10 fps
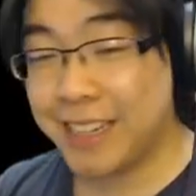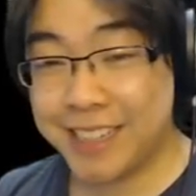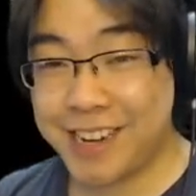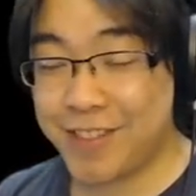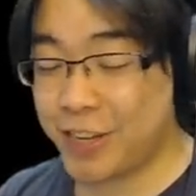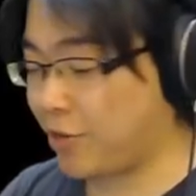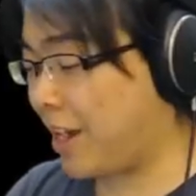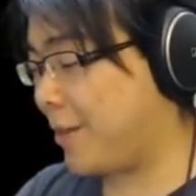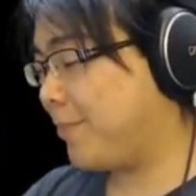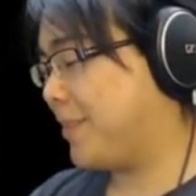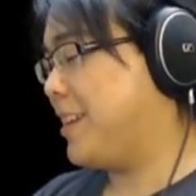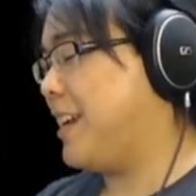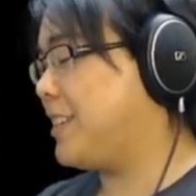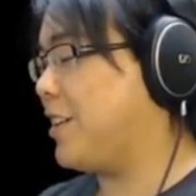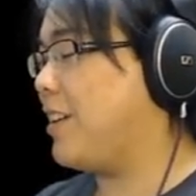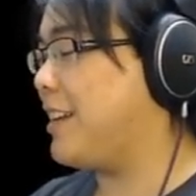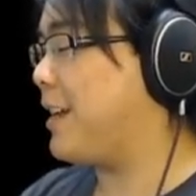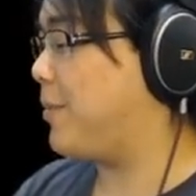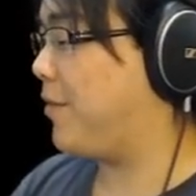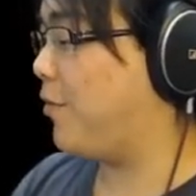Let's give it a try. And sorry
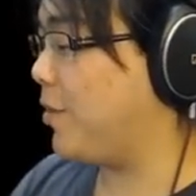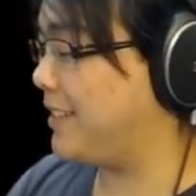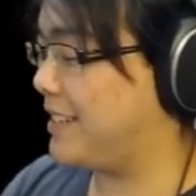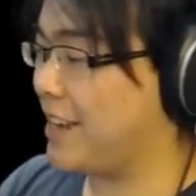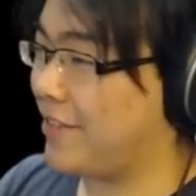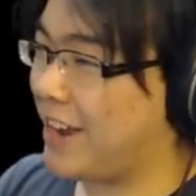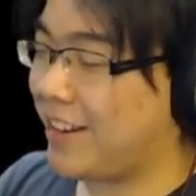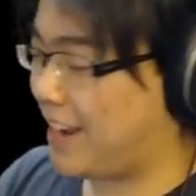that my voice is giving out.